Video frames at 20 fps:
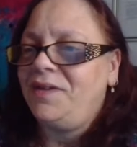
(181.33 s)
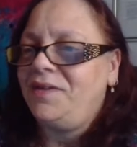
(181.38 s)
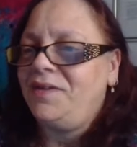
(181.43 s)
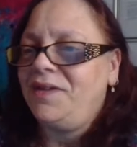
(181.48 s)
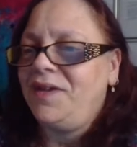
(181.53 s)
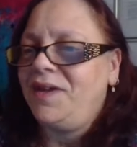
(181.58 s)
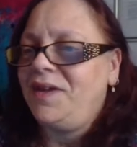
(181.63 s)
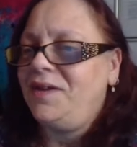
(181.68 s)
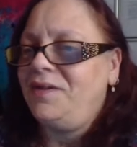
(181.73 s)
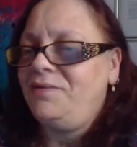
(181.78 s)

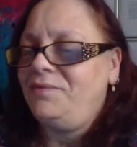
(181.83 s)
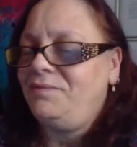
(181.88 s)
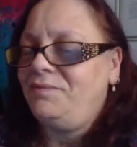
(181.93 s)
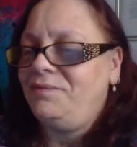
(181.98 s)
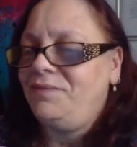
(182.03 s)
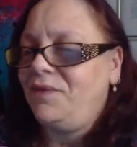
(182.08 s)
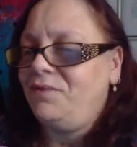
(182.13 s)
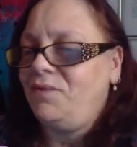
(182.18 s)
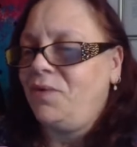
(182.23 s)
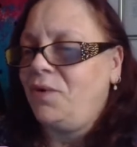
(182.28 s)
they
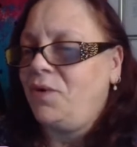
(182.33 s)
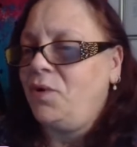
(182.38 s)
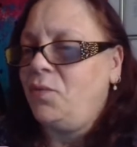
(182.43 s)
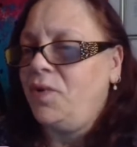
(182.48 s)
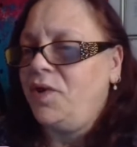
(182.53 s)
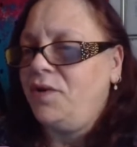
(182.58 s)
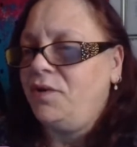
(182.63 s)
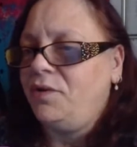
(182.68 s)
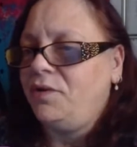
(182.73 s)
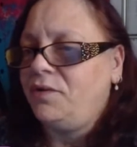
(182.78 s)
very
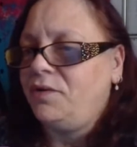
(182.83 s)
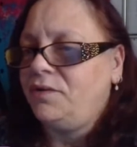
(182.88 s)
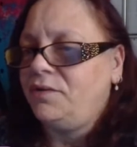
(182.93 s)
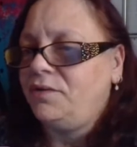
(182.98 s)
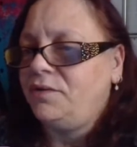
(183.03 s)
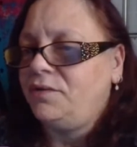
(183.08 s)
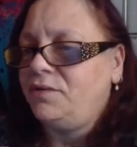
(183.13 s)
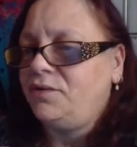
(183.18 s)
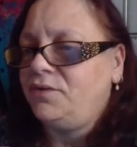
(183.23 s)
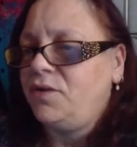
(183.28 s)
weird
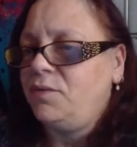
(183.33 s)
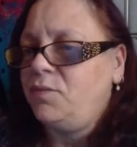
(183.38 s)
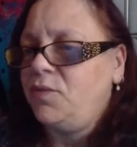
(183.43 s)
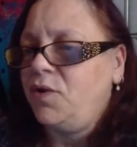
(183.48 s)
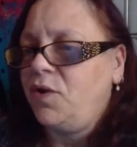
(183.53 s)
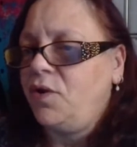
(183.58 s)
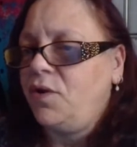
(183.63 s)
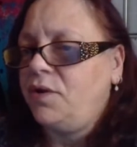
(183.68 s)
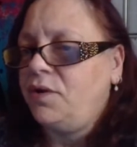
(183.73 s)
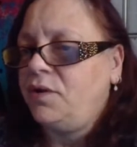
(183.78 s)

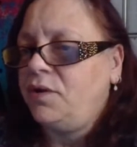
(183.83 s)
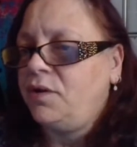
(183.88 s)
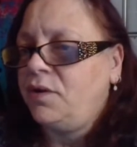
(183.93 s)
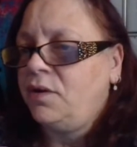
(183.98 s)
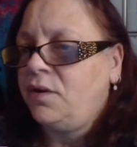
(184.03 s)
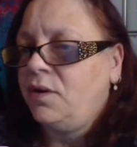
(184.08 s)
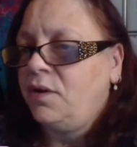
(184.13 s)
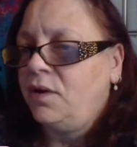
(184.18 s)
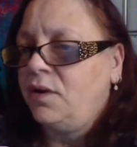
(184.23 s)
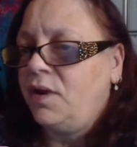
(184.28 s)
StreamYard,
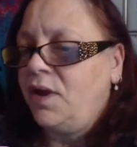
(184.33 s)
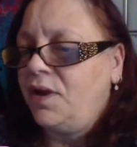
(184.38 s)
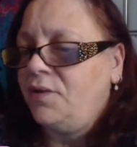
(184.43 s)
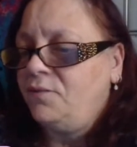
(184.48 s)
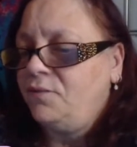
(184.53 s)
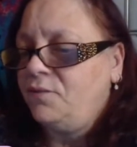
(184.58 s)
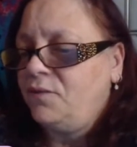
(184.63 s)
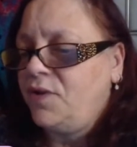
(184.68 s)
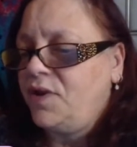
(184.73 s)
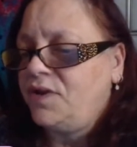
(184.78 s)

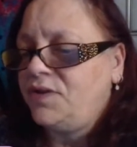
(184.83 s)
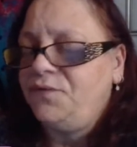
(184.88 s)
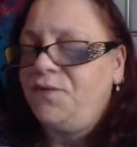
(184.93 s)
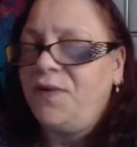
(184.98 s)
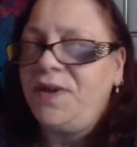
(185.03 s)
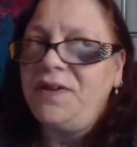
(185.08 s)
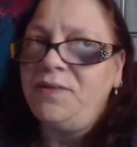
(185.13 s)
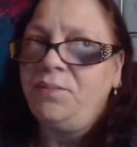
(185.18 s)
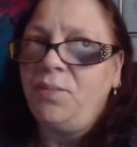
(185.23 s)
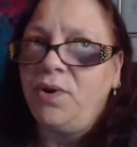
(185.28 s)
and because
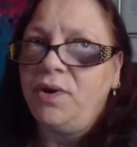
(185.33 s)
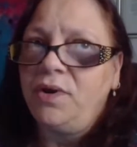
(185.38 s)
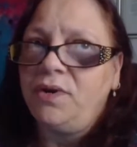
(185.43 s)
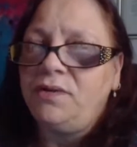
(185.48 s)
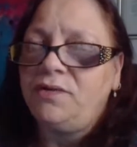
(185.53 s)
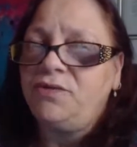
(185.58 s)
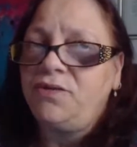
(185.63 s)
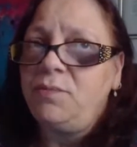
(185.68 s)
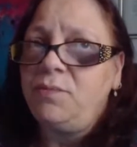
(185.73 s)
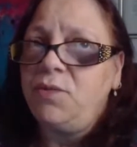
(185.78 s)
Facebook
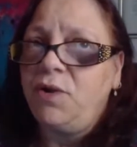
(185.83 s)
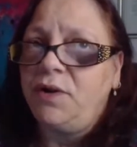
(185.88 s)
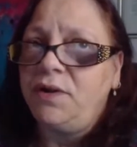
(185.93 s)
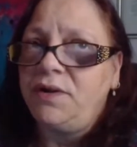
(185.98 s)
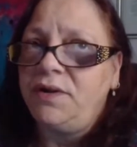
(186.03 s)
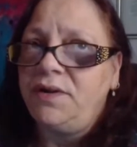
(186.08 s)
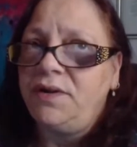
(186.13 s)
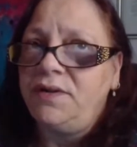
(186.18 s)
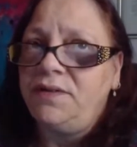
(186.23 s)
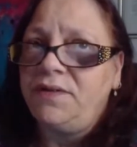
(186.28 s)

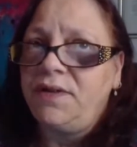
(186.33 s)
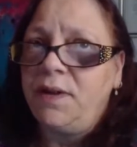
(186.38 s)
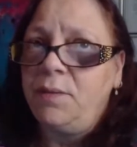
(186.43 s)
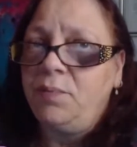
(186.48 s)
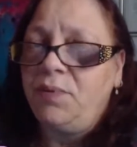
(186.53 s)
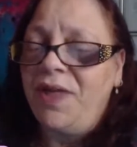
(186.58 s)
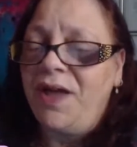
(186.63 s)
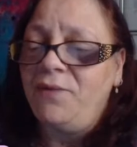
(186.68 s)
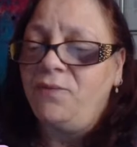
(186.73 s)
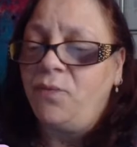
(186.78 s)
StreamYard is a
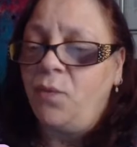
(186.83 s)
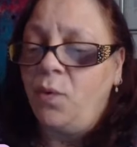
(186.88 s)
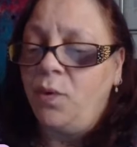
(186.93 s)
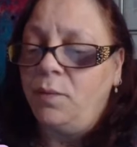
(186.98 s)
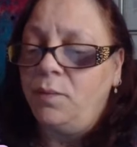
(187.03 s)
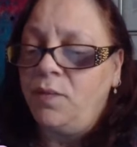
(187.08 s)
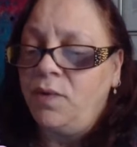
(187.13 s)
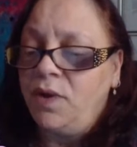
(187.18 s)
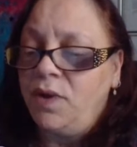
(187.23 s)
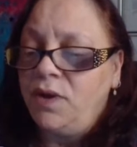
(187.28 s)

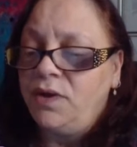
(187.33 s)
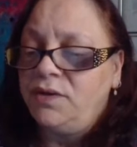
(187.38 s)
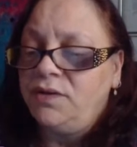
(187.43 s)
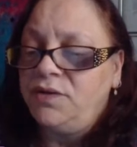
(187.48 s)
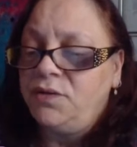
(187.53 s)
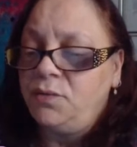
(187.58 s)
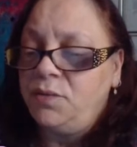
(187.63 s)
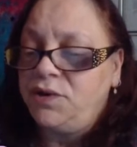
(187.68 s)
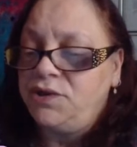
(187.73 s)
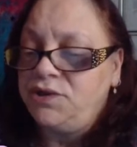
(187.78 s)
platform
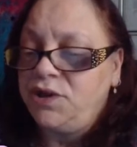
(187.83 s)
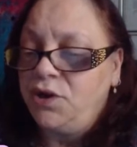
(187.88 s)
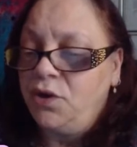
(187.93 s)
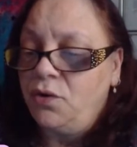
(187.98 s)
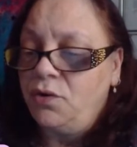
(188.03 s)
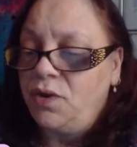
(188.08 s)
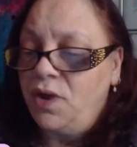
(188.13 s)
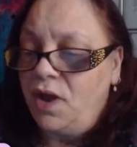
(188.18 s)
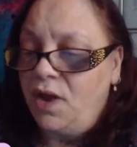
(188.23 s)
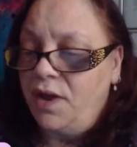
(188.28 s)
to which I
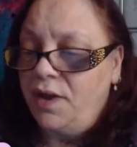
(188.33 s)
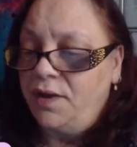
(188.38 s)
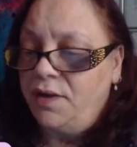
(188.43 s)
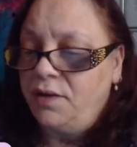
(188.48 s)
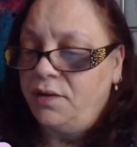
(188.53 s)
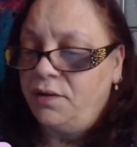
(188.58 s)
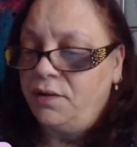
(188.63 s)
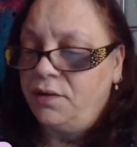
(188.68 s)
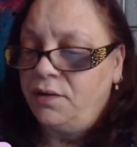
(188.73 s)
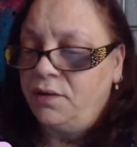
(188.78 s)
go
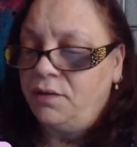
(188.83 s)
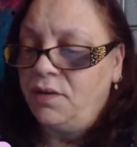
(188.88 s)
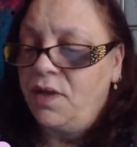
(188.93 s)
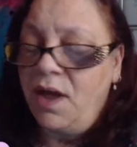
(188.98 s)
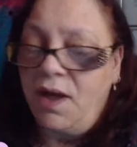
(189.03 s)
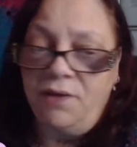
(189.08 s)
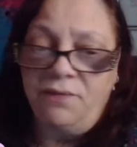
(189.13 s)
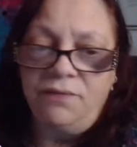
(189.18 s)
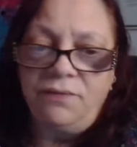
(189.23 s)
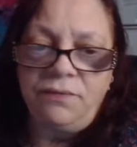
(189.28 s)

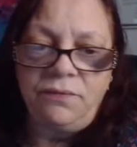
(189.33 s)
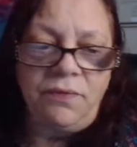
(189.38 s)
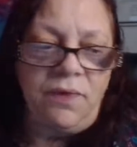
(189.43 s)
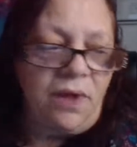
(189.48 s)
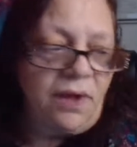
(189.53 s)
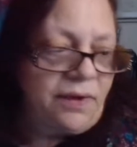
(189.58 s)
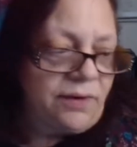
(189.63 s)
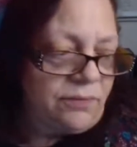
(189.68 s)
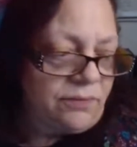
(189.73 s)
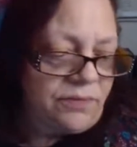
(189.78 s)
live.
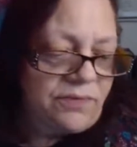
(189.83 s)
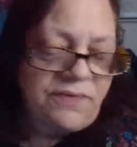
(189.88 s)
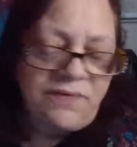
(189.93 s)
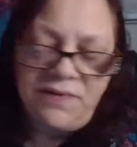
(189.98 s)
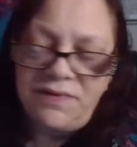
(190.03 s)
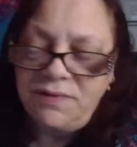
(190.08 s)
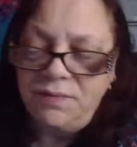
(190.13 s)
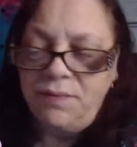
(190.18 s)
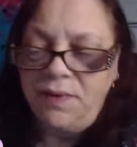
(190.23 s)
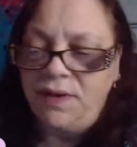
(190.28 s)

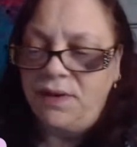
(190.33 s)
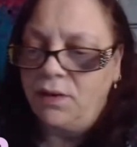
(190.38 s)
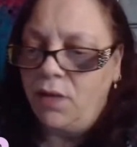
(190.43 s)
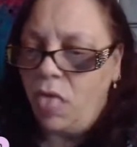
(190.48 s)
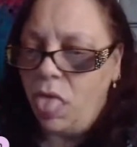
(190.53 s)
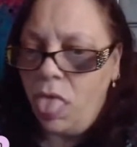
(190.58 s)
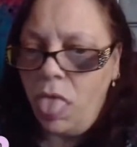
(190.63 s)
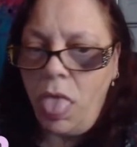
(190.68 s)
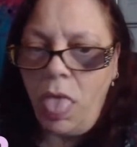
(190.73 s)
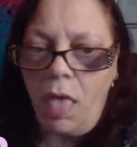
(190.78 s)
Listen to me.
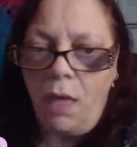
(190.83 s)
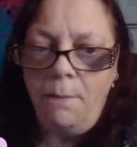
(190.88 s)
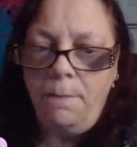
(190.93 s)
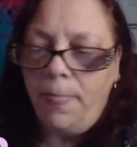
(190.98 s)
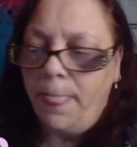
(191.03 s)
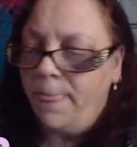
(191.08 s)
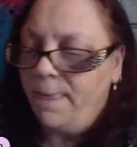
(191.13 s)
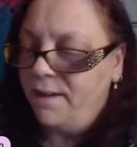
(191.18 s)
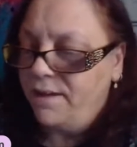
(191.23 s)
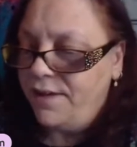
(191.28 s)
Ugh,
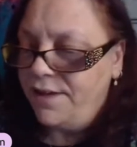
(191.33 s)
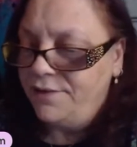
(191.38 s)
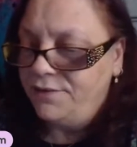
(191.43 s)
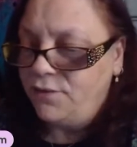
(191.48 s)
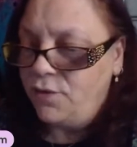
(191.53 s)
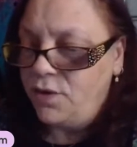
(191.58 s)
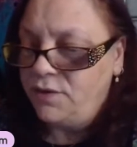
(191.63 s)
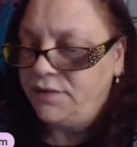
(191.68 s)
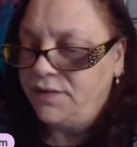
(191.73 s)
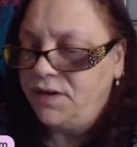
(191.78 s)
I can't
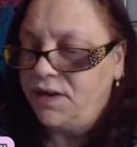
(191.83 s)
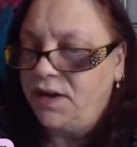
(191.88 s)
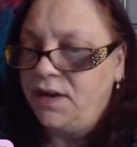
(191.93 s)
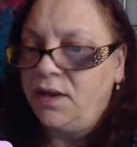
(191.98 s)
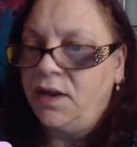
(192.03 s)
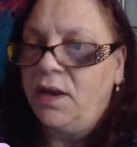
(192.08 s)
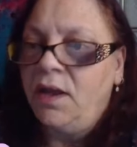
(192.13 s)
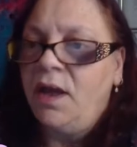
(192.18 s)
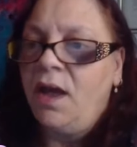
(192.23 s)
talk today.